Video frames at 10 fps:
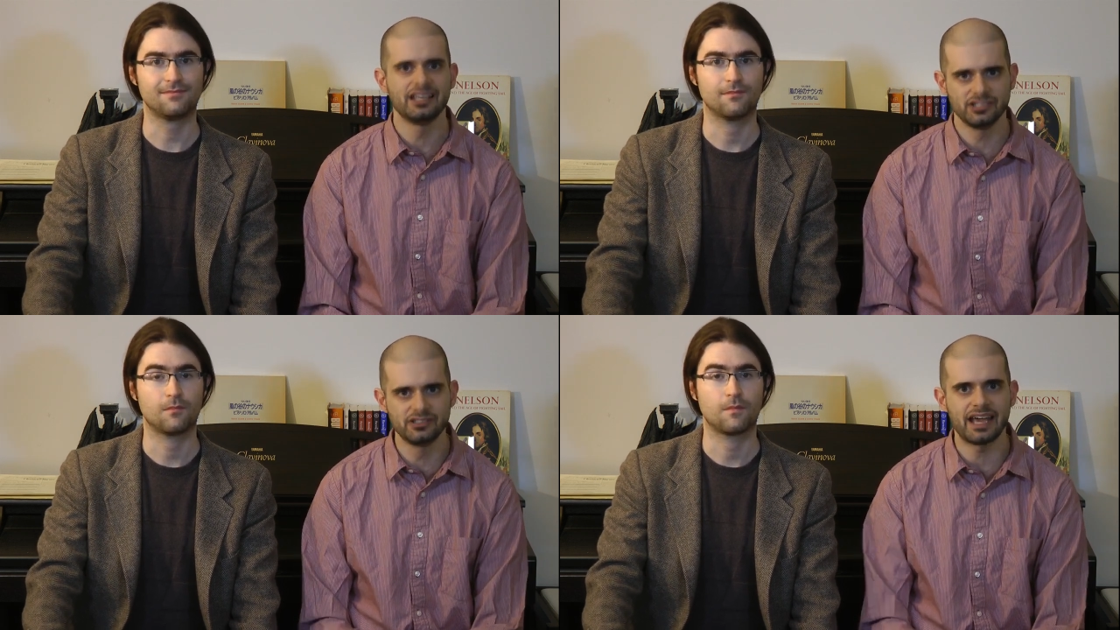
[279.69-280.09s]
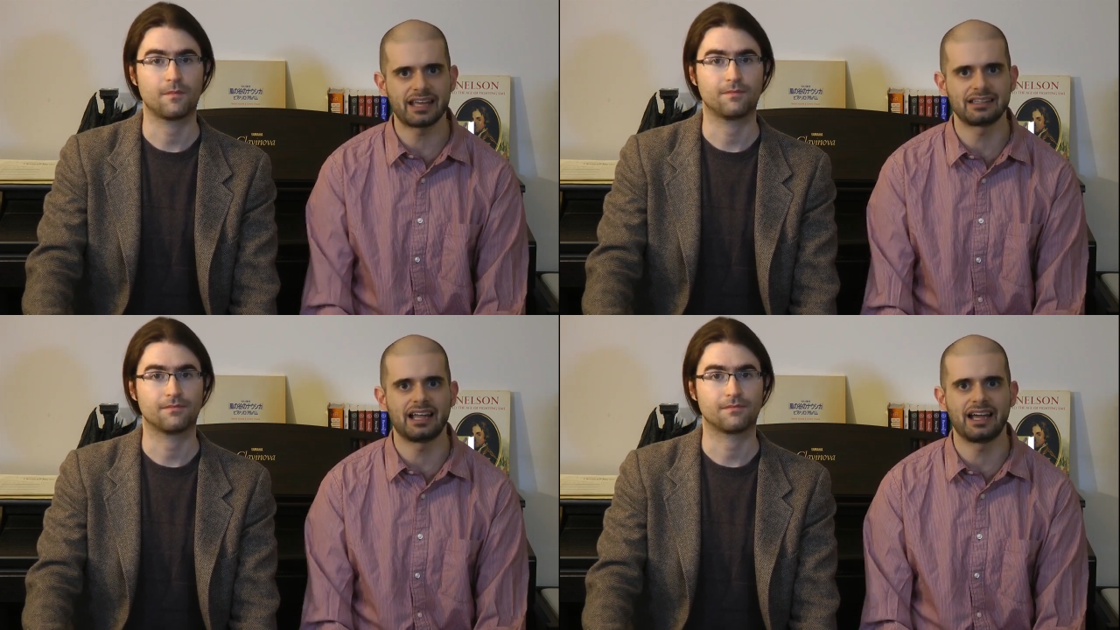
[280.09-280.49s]
Speaker 1: you
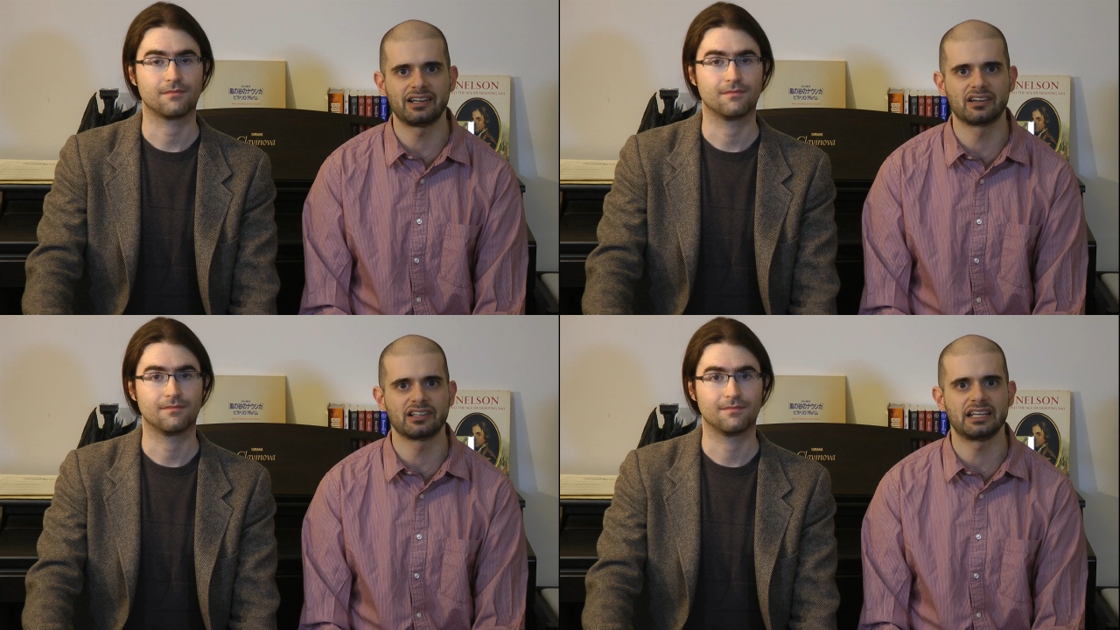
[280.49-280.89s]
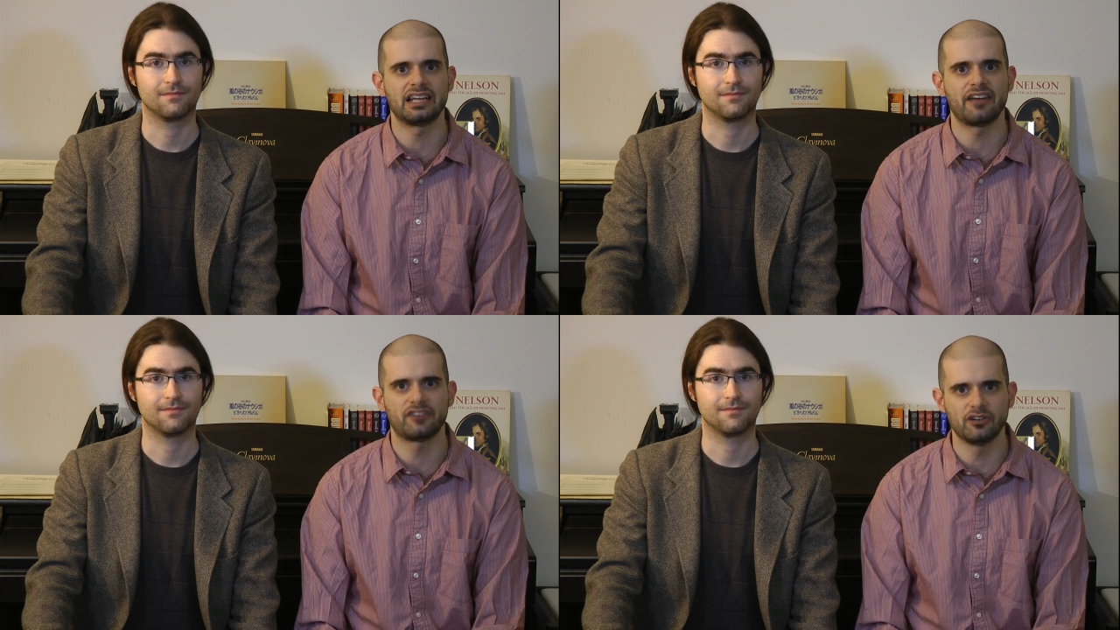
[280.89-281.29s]
get in line early
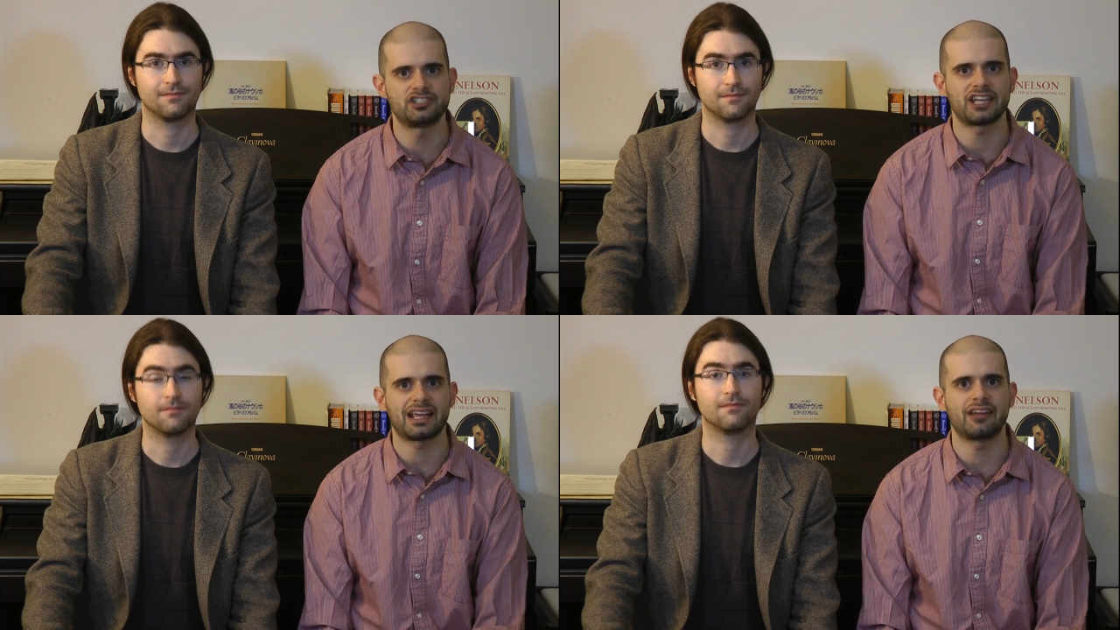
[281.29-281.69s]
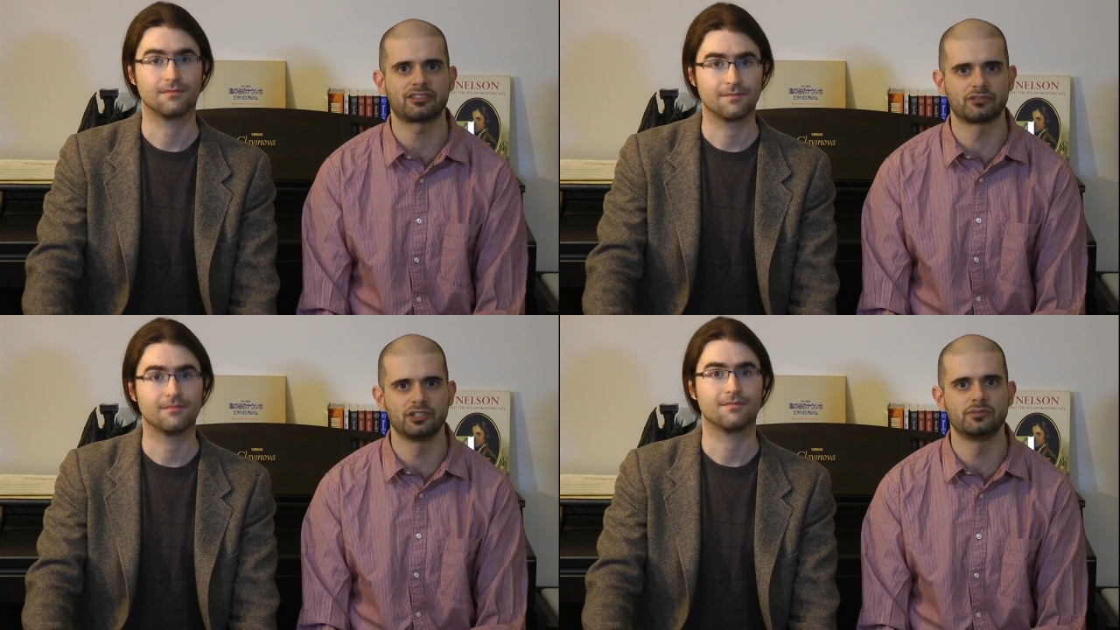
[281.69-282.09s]
enough, go check out
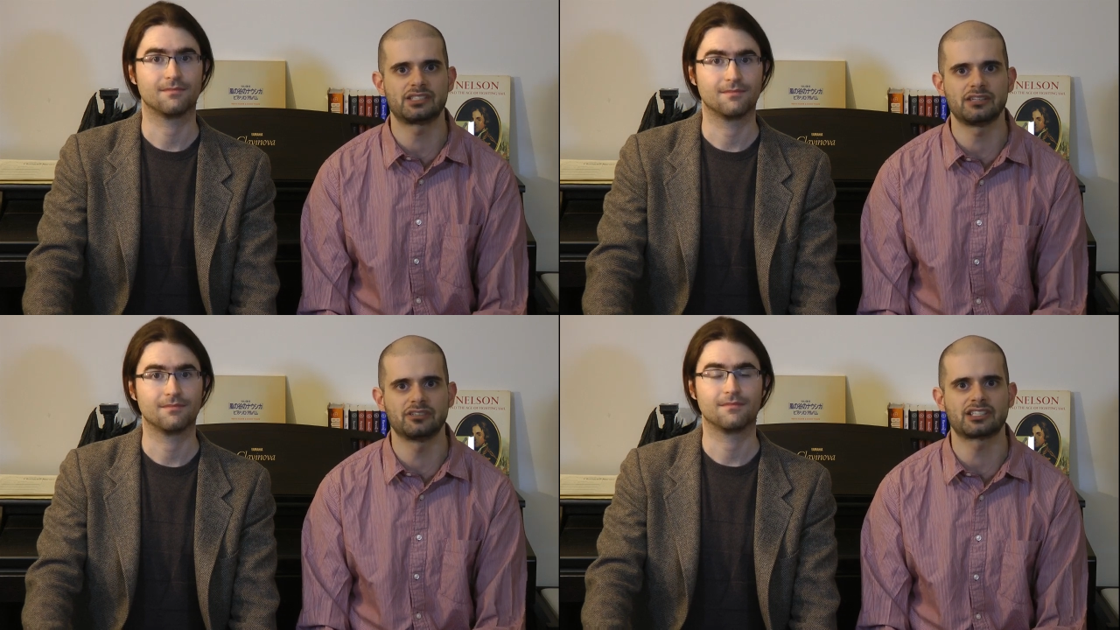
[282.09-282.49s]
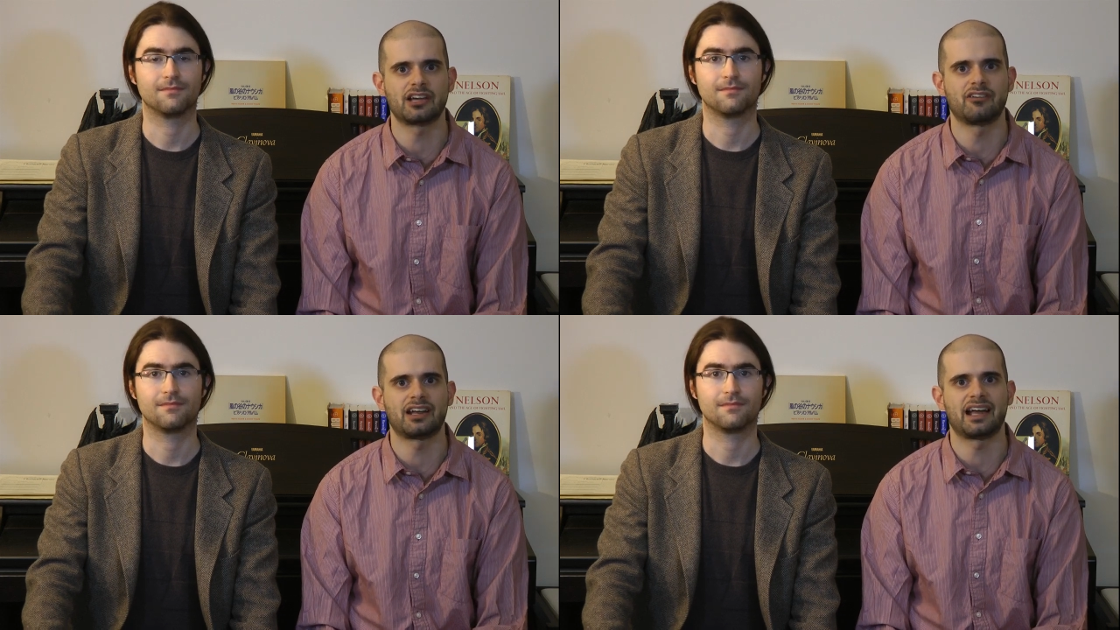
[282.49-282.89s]
the room, see what's
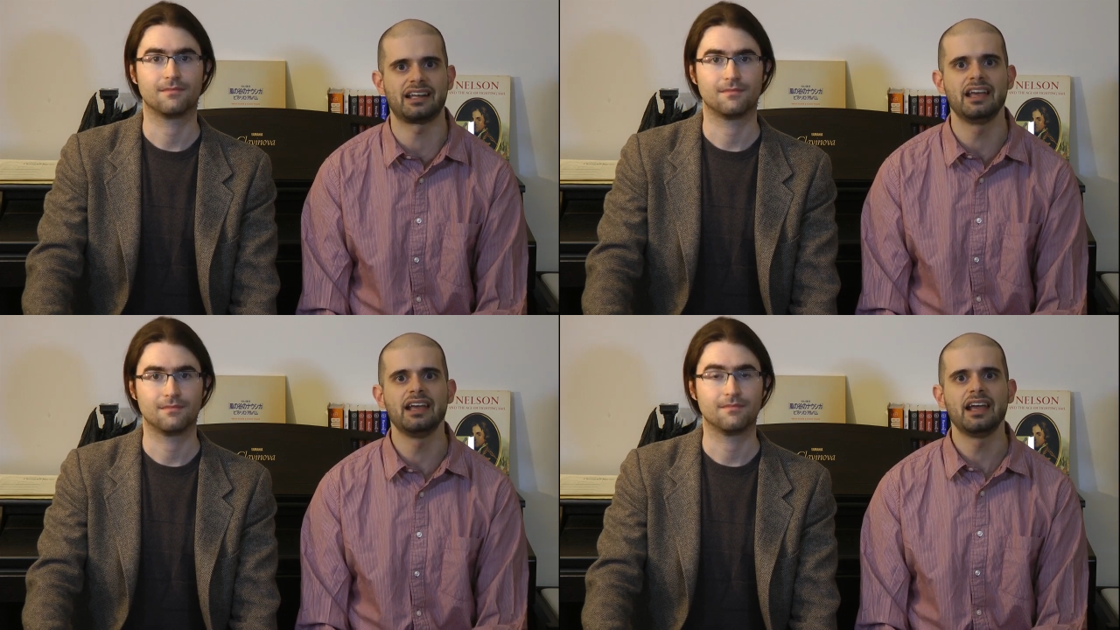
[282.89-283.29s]
going on.